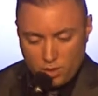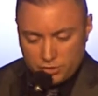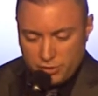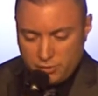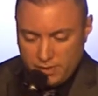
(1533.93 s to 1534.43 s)

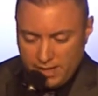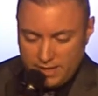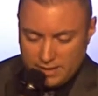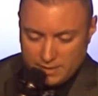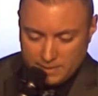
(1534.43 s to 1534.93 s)
what you
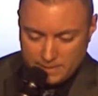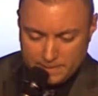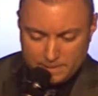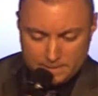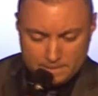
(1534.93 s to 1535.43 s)
need.
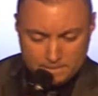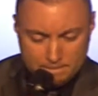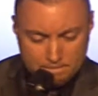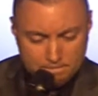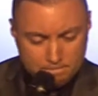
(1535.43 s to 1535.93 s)

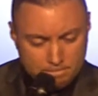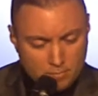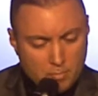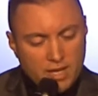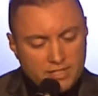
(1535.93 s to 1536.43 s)

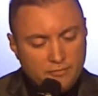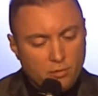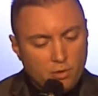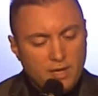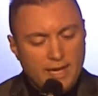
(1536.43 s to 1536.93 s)
Because if
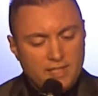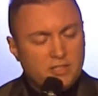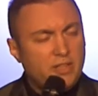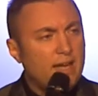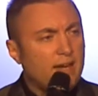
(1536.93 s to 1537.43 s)
we're going to get
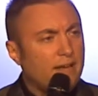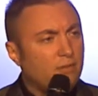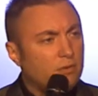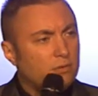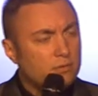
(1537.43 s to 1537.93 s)
to that
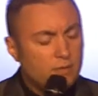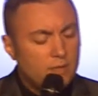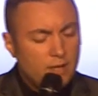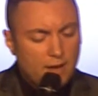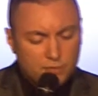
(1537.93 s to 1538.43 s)
level
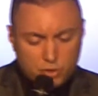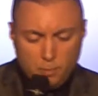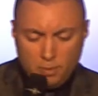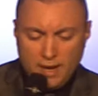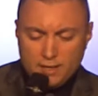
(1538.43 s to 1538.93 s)
of
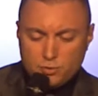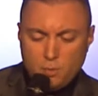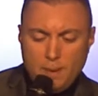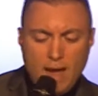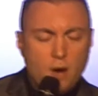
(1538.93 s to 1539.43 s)
supernatural
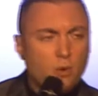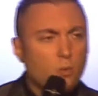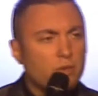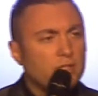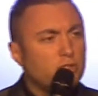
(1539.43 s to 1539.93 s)
power,
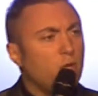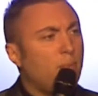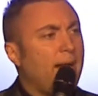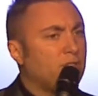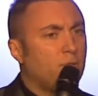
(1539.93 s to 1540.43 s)
where the
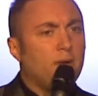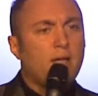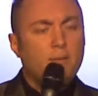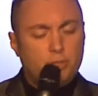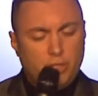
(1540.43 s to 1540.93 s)
supernatural
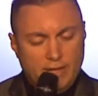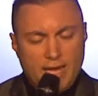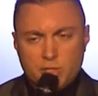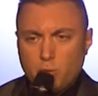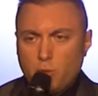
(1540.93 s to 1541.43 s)
becomes your
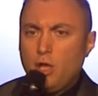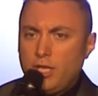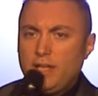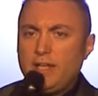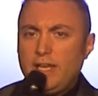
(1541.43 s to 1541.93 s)
natural,
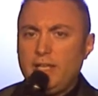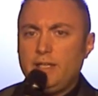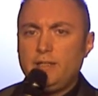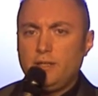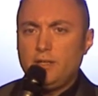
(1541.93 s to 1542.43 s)
you
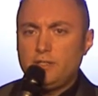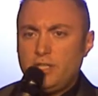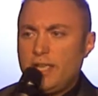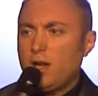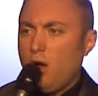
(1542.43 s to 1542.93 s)
need
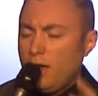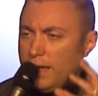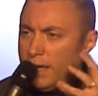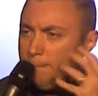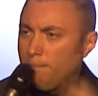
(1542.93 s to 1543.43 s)
to get
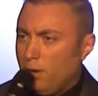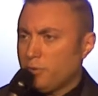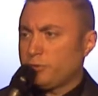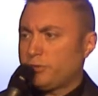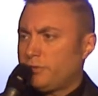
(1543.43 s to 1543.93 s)

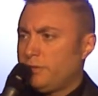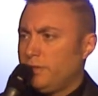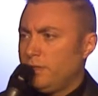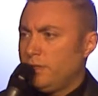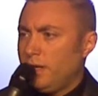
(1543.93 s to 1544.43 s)
immersed
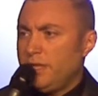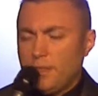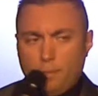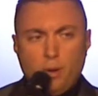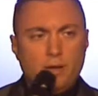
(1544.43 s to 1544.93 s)

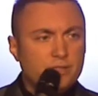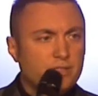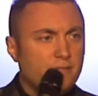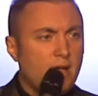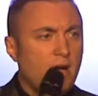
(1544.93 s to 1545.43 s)
in the
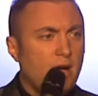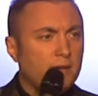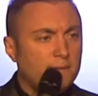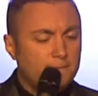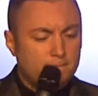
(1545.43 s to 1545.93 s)
presence of
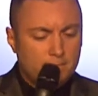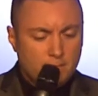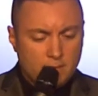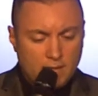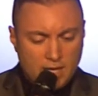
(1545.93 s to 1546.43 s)
God
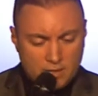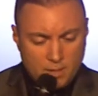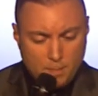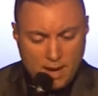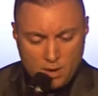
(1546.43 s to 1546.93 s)
and in
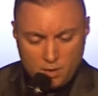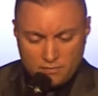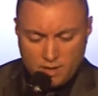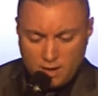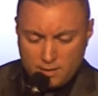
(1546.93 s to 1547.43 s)
the power
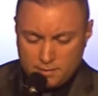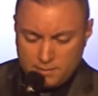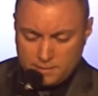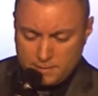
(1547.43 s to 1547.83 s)
of God.